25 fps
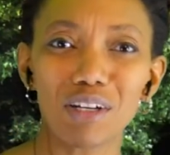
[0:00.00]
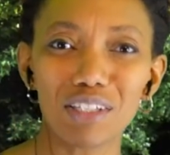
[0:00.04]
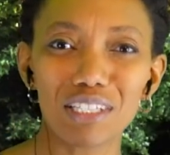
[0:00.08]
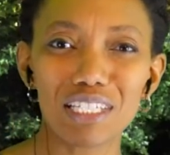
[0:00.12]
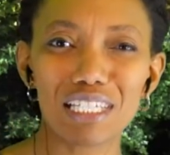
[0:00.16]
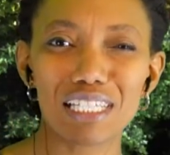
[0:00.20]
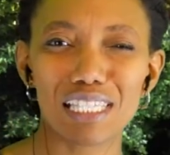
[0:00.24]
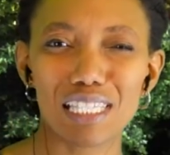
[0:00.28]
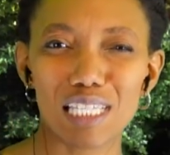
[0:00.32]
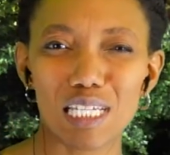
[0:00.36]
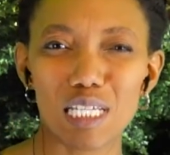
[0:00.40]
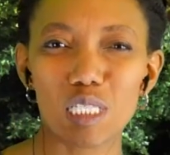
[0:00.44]

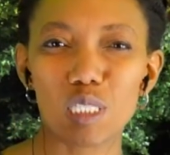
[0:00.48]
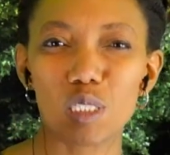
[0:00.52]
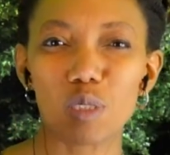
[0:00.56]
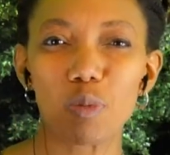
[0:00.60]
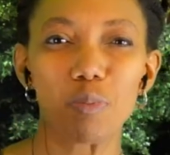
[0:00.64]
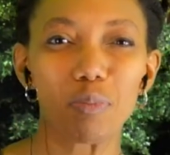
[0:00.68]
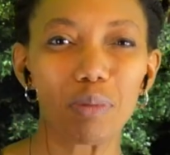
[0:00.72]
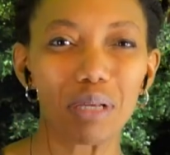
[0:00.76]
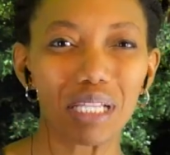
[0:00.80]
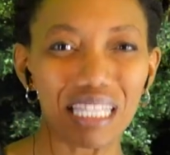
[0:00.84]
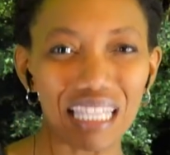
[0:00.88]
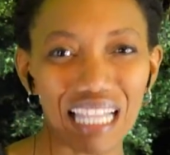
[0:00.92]
these things
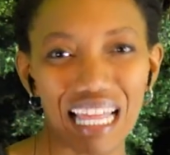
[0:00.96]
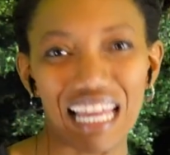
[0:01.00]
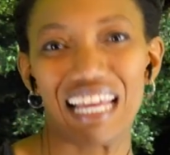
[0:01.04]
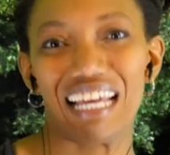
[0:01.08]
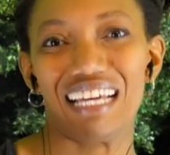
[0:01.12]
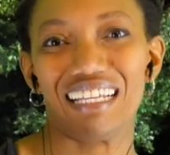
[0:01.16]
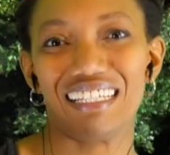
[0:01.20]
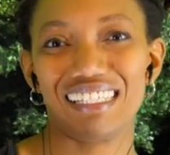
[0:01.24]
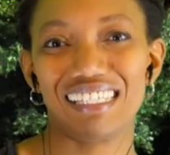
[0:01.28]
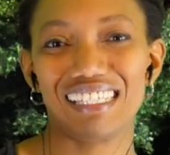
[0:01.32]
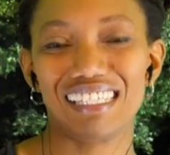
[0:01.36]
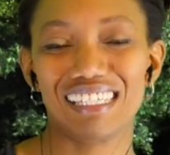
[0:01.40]

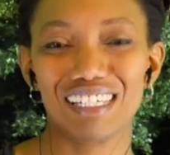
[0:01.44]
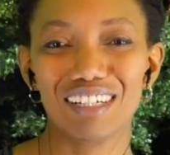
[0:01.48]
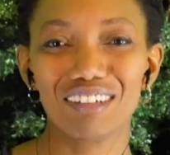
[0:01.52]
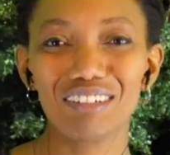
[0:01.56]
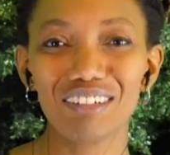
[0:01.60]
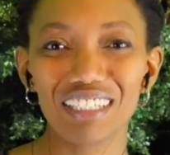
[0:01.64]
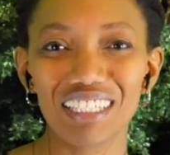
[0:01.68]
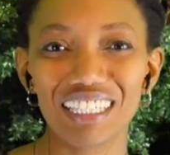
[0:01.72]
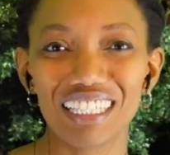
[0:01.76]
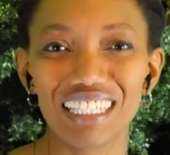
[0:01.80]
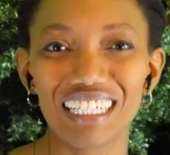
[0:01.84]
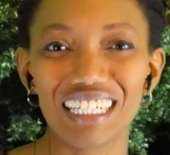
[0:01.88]
plants, don't
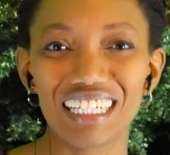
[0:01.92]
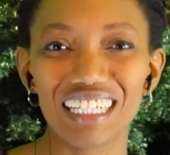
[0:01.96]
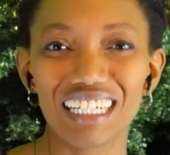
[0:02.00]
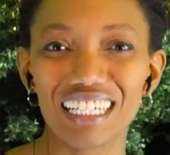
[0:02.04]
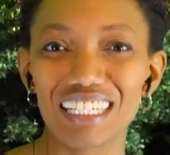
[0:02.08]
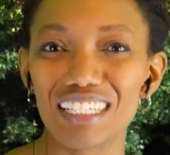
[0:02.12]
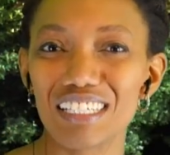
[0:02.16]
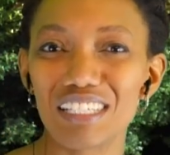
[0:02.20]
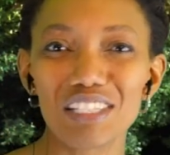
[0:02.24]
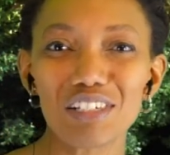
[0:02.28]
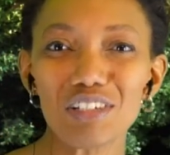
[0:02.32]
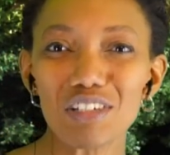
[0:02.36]
you think?
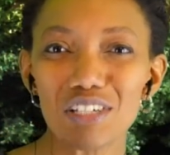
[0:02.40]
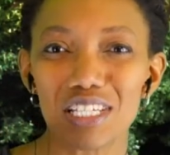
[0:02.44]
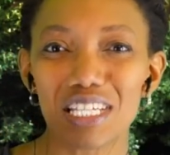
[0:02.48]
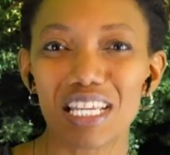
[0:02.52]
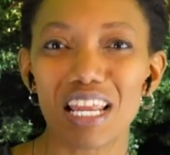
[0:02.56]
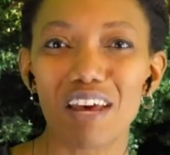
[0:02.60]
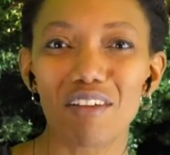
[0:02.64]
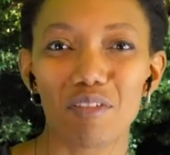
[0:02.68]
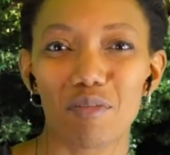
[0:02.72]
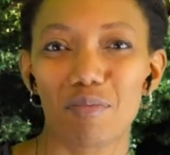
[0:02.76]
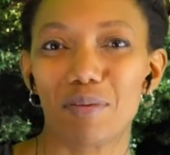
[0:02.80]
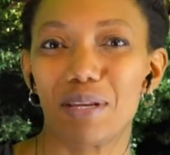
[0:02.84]
Because there's
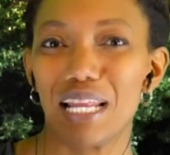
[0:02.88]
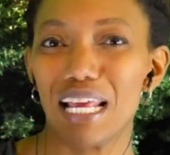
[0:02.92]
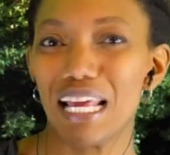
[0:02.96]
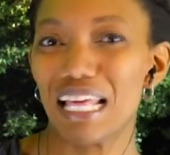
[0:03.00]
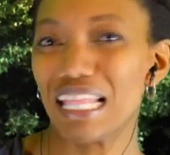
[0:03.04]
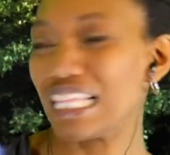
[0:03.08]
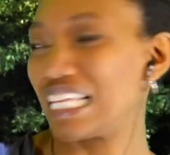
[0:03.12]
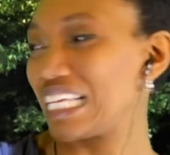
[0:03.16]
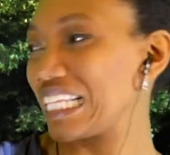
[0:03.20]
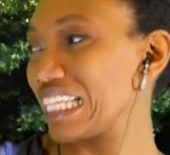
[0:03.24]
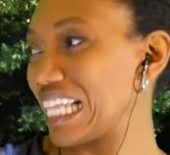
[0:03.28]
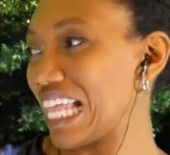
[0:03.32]
never been
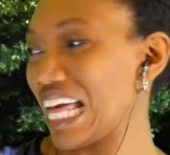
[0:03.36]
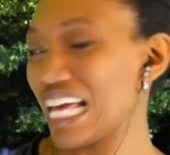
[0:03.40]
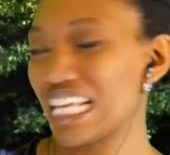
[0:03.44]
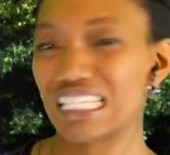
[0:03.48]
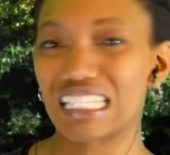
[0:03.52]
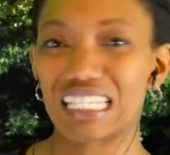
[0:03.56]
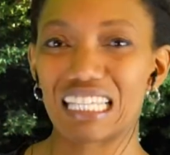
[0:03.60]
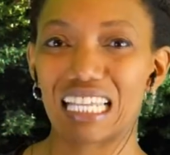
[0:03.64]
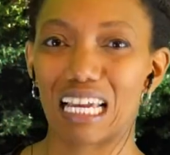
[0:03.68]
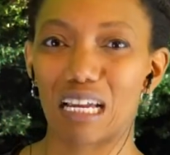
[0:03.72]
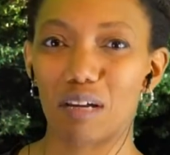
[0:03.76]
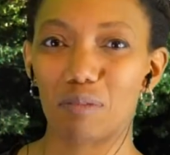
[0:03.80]
anything less
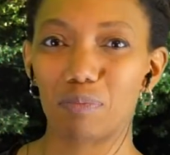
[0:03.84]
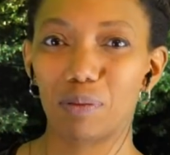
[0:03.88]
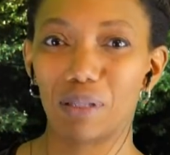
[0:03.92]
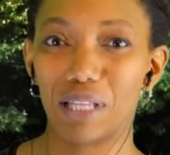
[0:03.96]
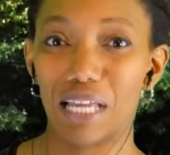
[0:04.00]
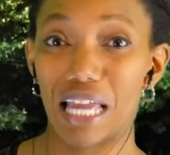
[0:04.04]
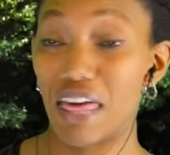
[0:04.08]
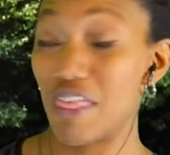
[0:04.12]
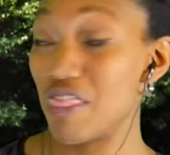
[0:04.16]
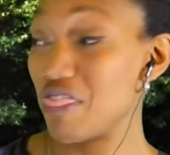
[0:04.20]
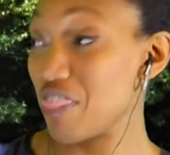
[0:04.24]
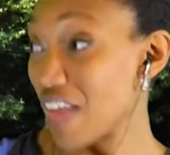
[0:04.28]
like a
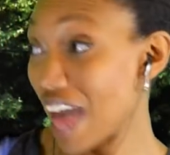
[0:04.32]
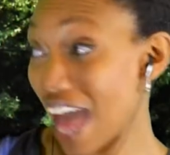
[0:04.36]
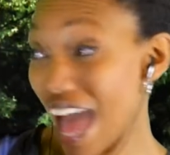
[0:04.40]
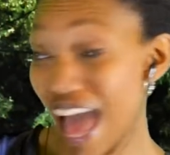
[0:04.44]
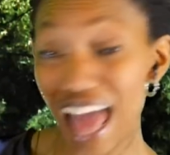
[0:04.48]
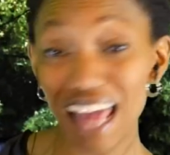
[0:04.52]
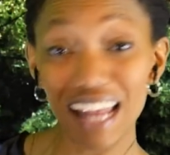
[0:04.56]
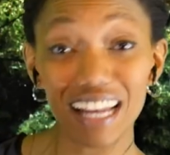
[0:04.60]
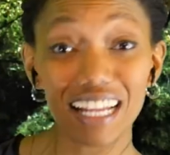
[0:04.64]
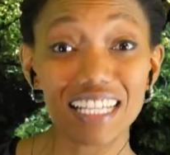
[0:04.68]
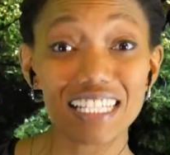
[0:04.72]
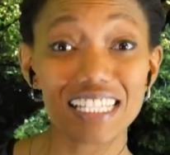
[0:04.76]
plant.
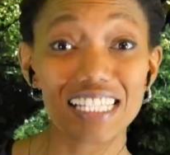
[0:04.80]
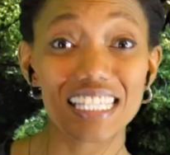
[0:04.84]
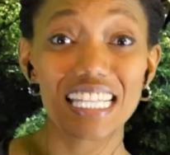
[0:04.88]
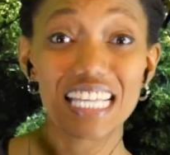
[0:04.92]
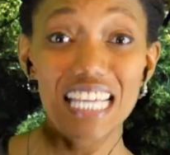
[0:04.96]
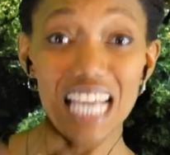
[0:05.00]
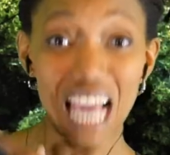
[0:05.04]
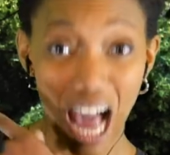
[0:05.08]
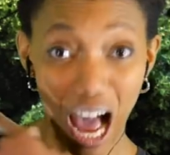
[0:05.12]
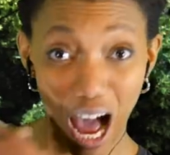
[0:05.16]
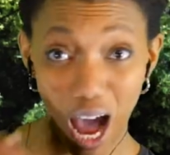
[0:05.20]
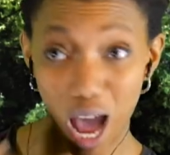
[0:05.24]
That is
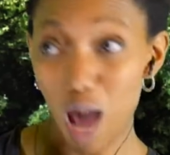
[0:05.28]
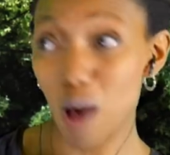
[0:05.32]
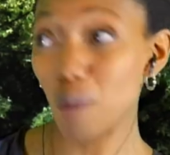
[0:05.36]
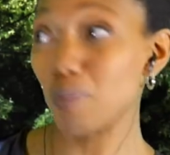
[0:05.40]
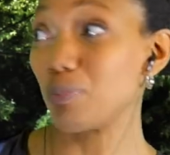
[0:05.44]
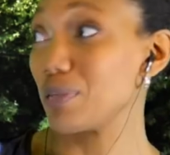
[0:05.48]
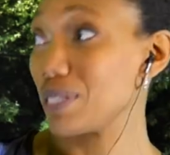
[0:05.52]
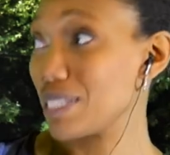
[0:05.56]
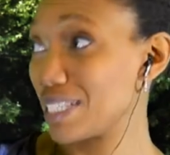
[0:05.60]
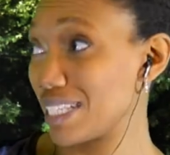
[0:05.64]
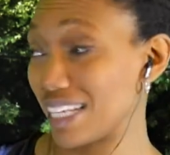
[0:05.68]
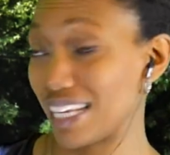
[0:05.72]
the
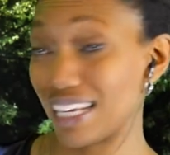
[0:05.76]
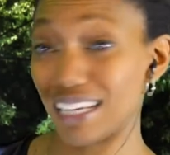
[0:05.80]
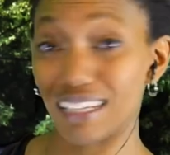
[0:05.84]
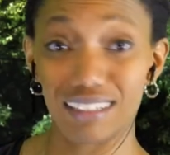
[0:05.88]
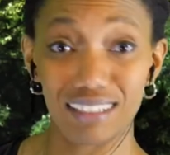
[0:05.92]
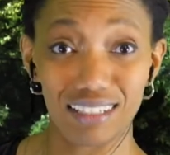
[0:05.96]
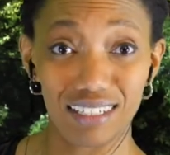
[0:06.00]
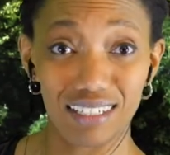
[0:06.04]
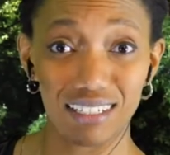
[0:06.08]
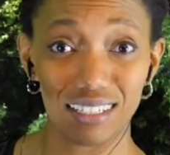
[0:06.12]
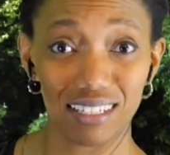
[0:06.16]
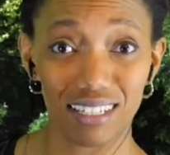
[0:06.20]
opposite
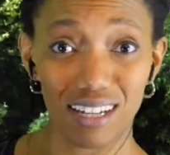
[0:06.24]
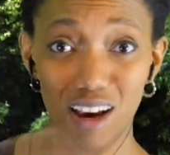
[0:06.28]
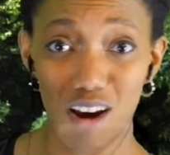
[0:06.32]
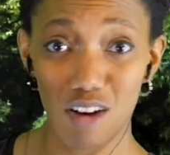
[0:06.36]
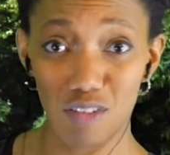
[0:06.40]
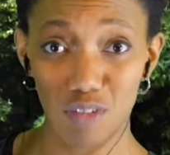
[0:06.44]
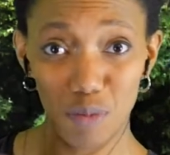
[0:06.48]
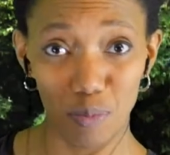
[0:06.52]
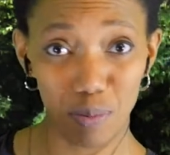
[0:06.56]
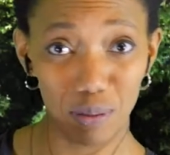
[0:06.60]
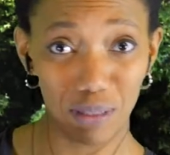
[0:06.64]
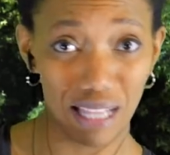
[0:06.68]
of
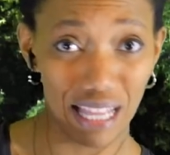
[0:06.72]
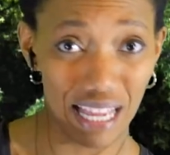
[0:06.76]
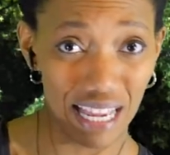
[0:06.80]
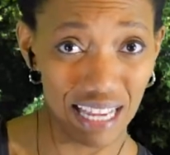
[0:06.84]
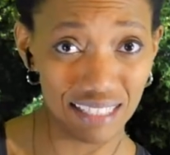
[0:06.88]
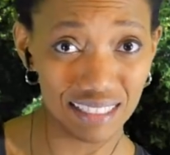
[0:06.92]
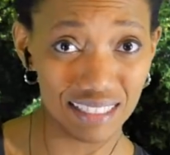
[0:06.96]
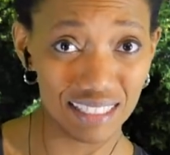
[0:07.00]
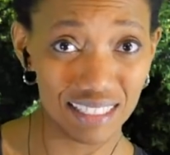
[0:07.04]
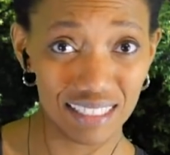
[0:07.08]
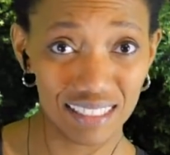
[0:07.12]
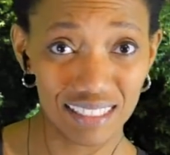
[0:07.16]
a
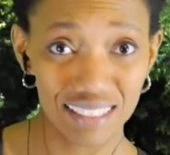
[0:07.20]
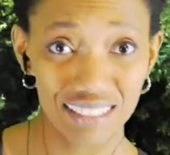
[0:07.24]
plant.